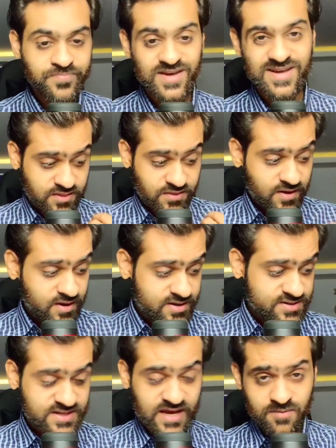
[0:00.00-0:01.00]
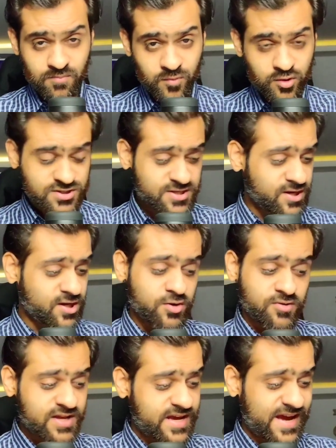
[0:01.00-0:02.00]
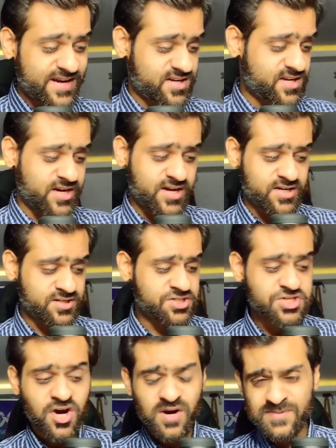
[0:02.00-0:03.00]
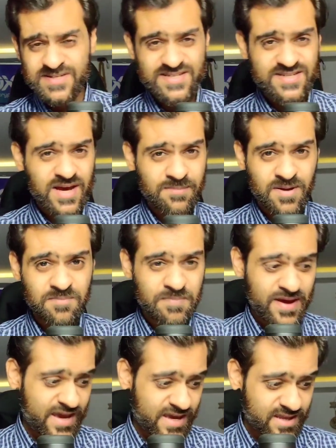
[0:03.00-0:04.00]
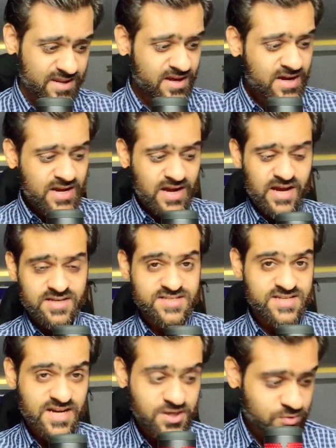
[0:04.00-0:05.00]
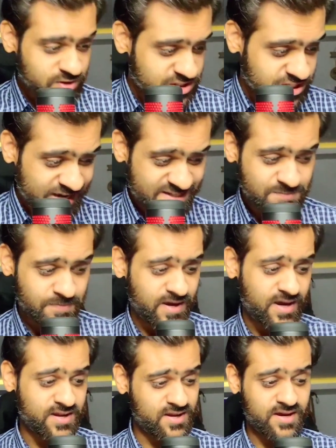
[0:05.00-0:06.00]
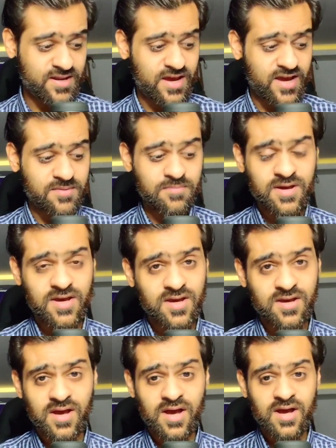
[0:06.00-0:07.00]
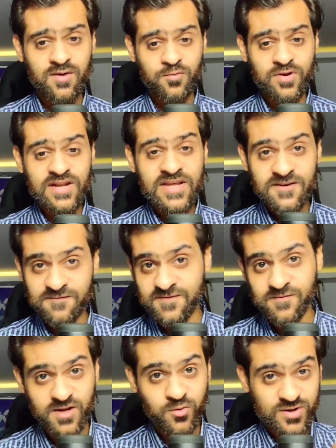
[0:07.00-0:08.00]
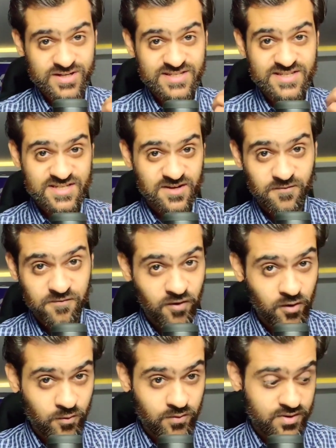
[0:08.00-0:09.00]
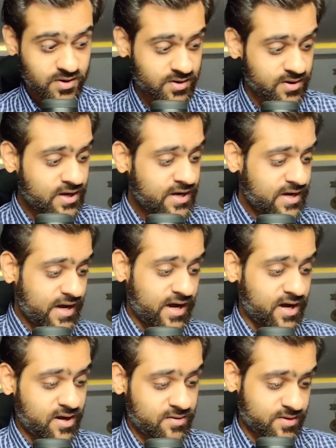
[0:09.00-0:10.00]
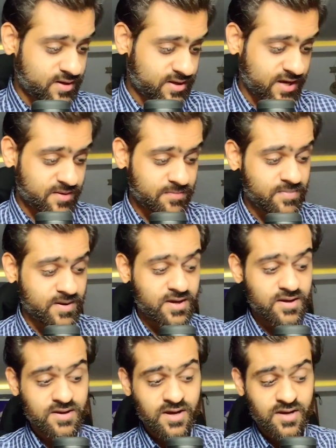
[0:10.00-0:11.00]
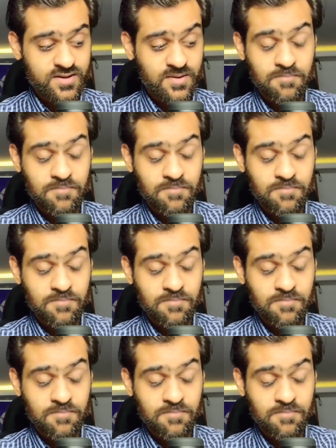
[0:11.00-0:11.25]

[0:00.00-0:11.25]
the thing is, like, mostly you'll get sharp stabbing pain, central chest pain. It can be relieved when you are sitting forward. It can be the